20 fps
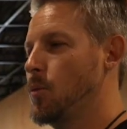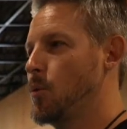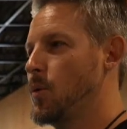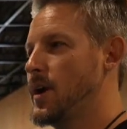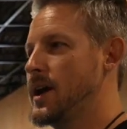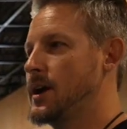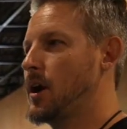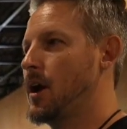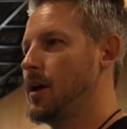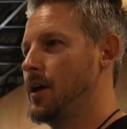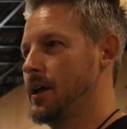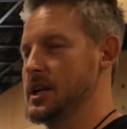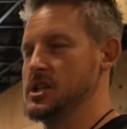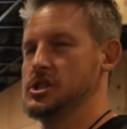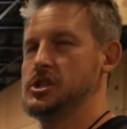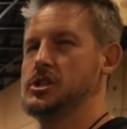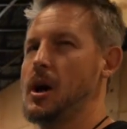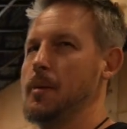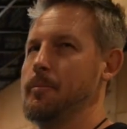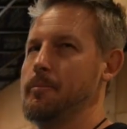We call it a
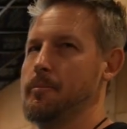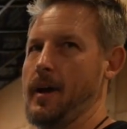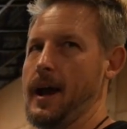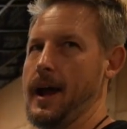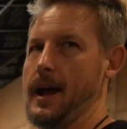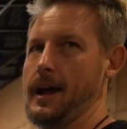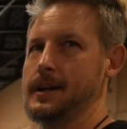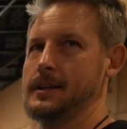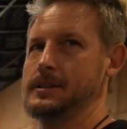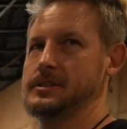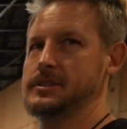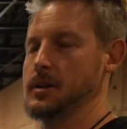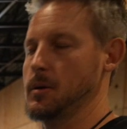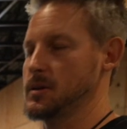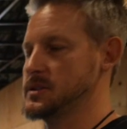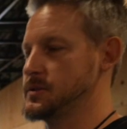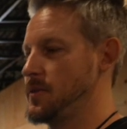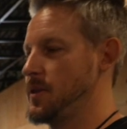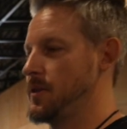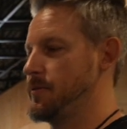jump bike. So
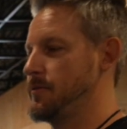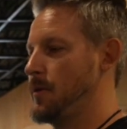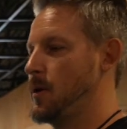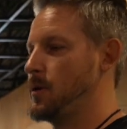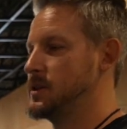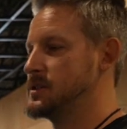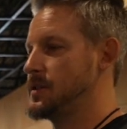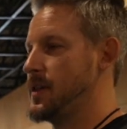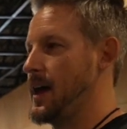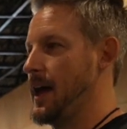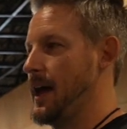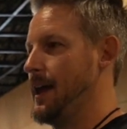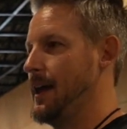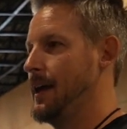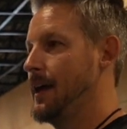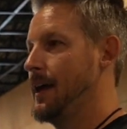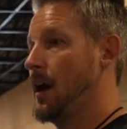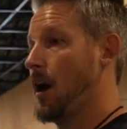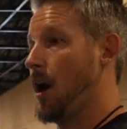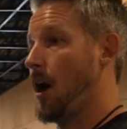it's for the folks that
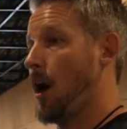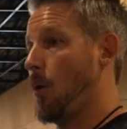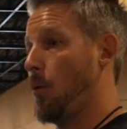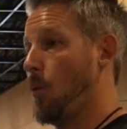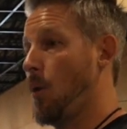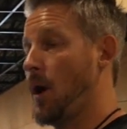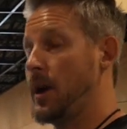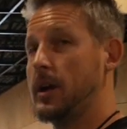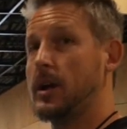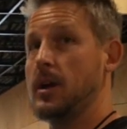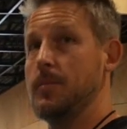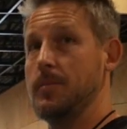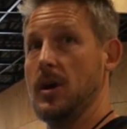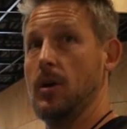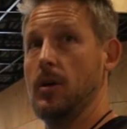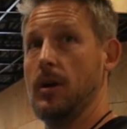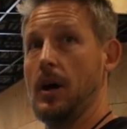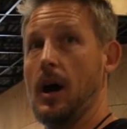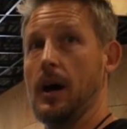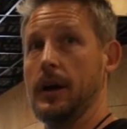want to
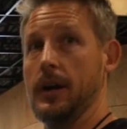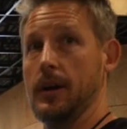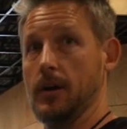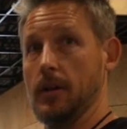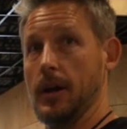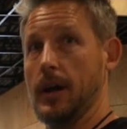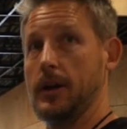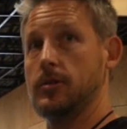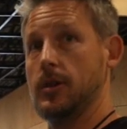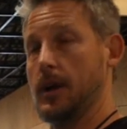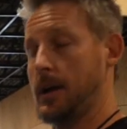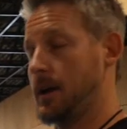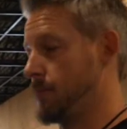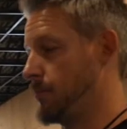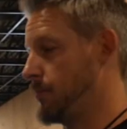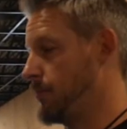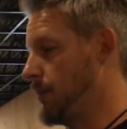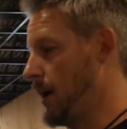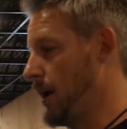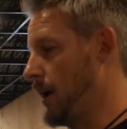commute on an electric
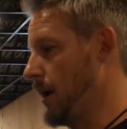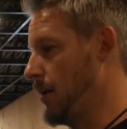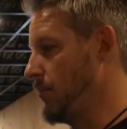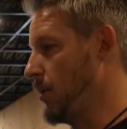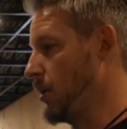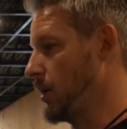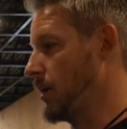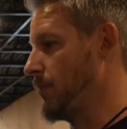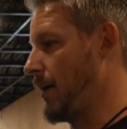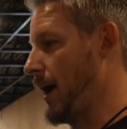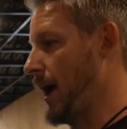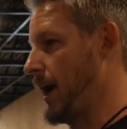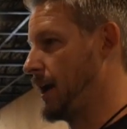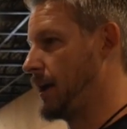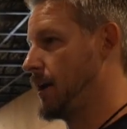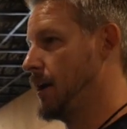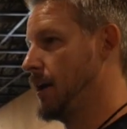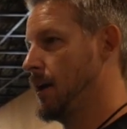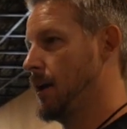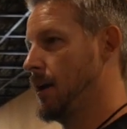motorbike
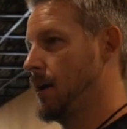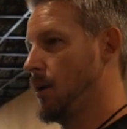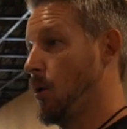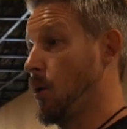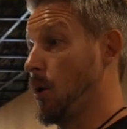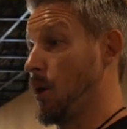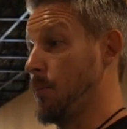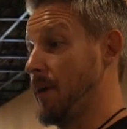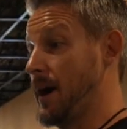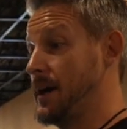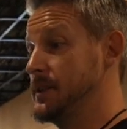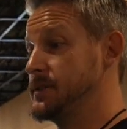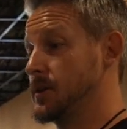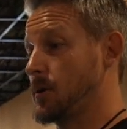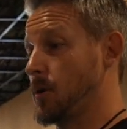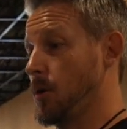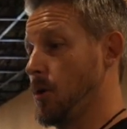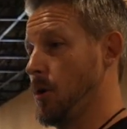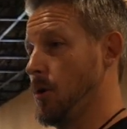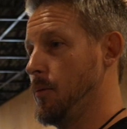or
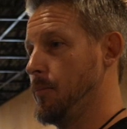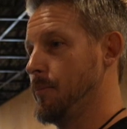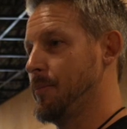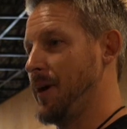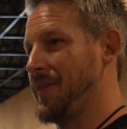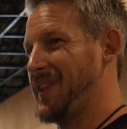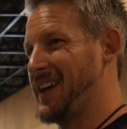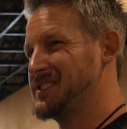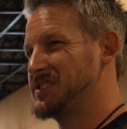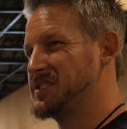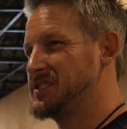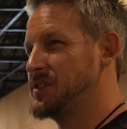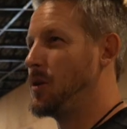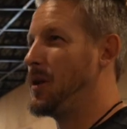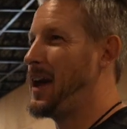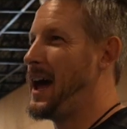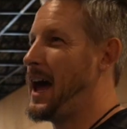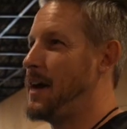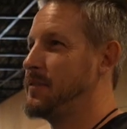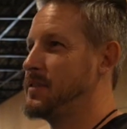bicycle, but they
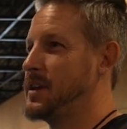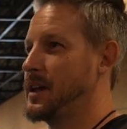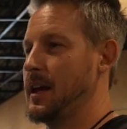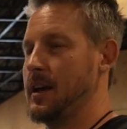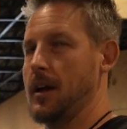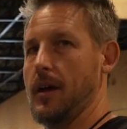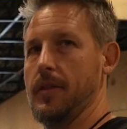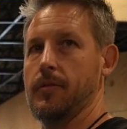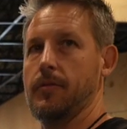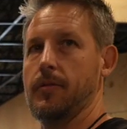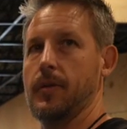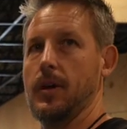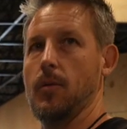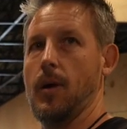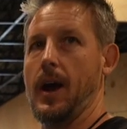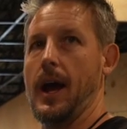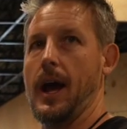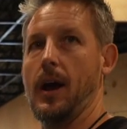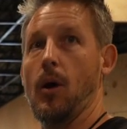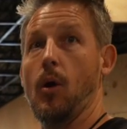still have to get on the
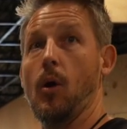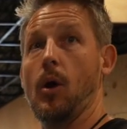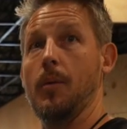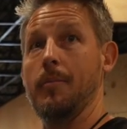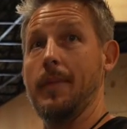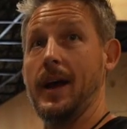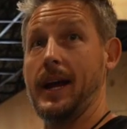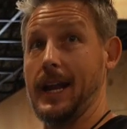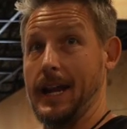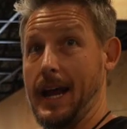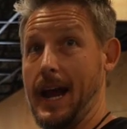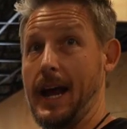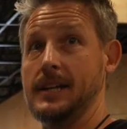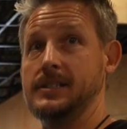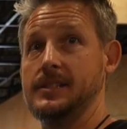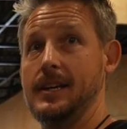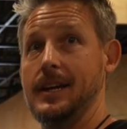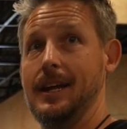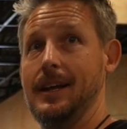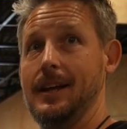freeway or make an
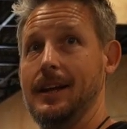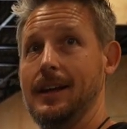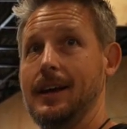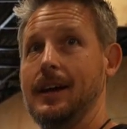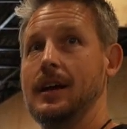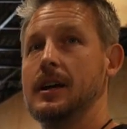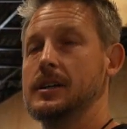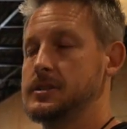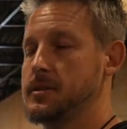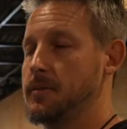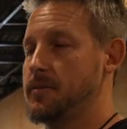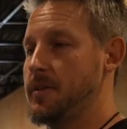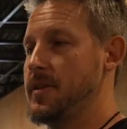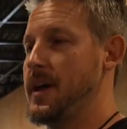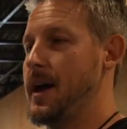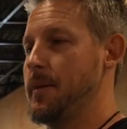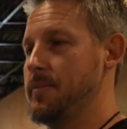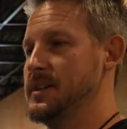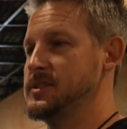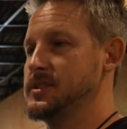exit. So for
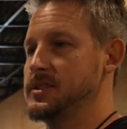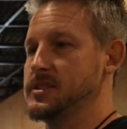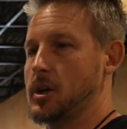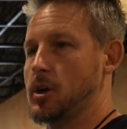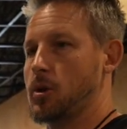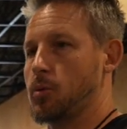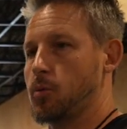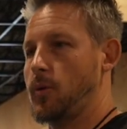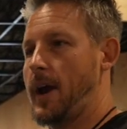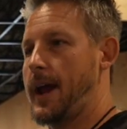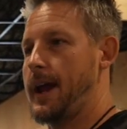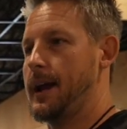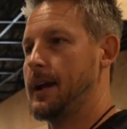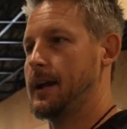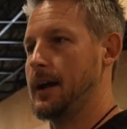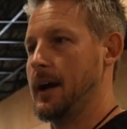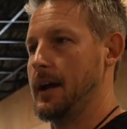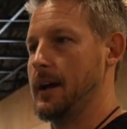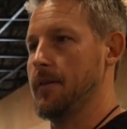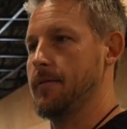them, this is a great
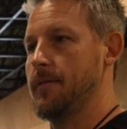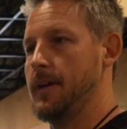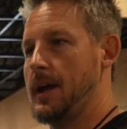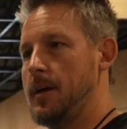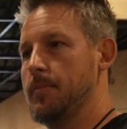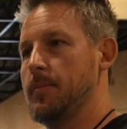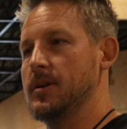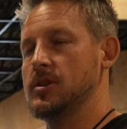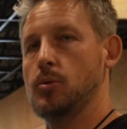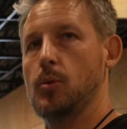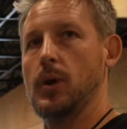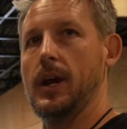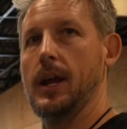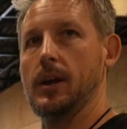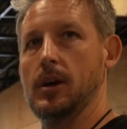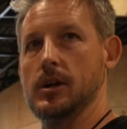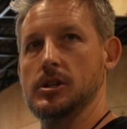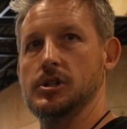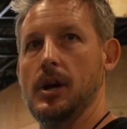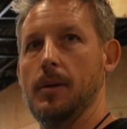kind of
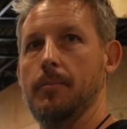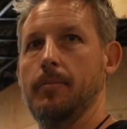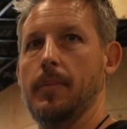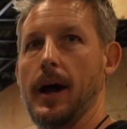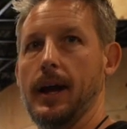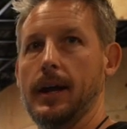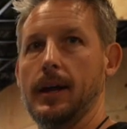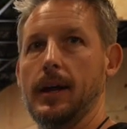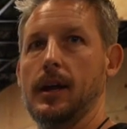in-between or jump bike.